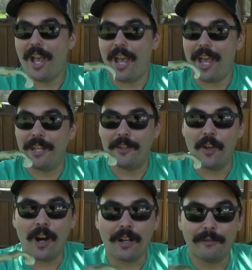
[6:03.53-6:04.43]
and
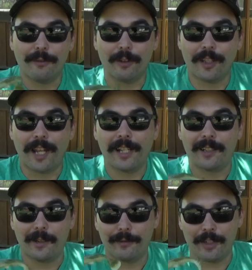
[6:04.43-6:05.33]
not for
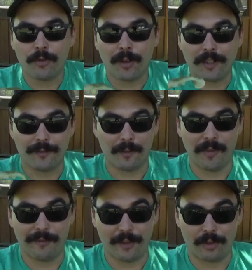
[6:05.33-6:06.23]
lack of interest from
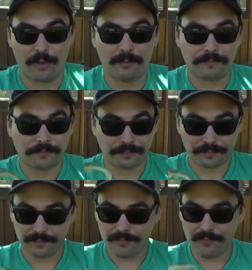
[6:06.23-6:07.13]
the fish.
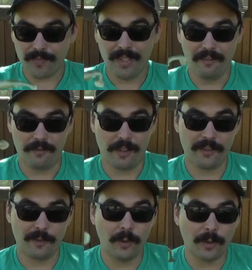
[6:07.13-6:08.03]

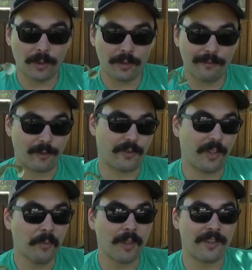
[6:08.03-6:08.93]
This lure, for
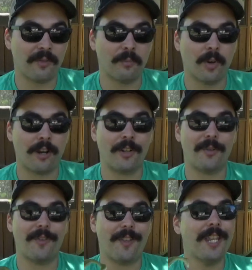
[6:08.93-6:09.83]
some reason, brought
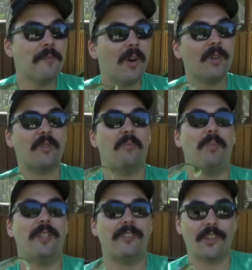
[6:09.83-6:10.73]
out the most
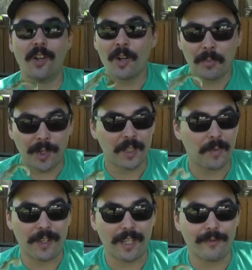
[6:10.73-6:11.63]
bizarre pike
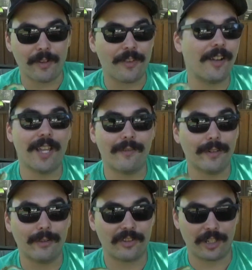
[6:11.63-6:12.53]
behavior that I have
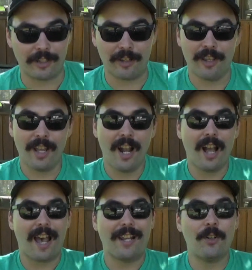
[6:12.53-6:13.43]
ever seen.
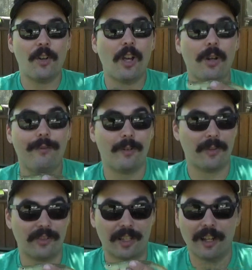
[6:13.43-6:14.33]
I don't know if it
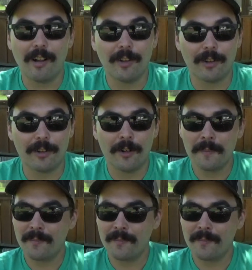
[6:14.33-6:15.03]
was the color,